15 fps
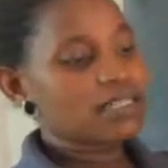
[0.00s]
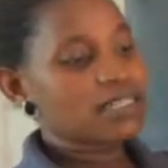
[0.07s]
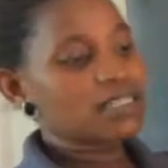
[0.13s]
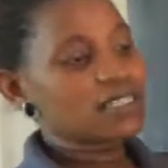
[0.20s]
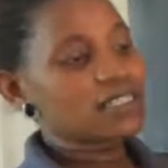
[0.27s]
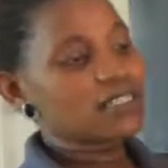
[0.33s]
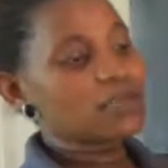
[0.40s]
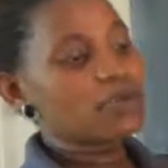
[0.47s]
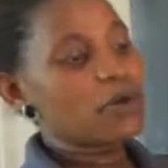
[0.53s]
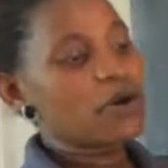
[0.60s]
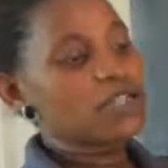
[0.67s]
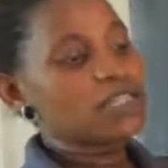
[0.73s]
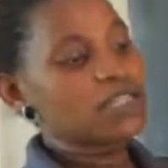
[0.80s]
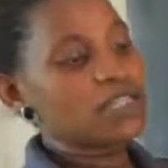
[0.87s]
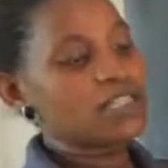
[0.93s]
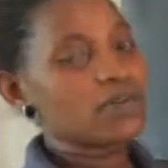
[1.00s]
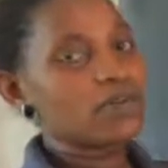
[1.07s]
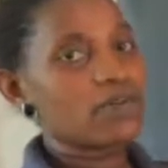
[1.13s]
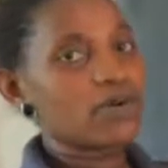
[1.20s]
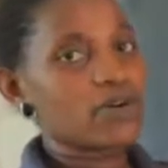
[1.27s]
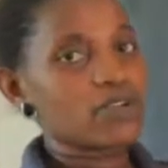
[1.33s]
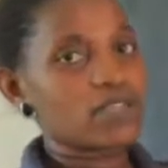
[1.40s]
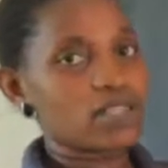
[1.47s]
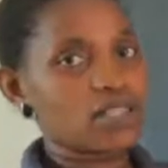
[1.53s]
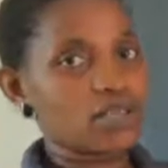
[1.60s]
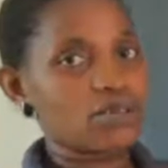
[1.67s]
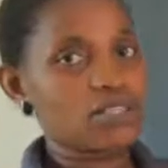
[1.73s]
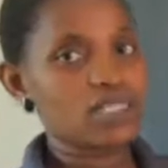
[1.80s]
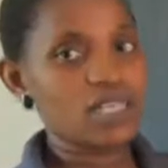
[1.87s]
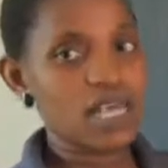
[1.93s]
It is pointed both
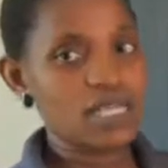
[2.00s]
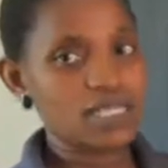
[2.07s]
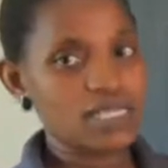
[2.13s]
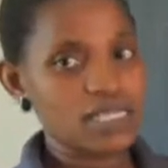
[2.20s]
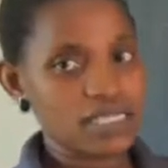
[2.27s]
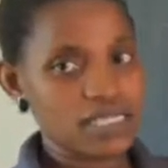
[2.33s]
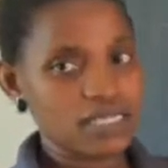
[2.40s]
sides.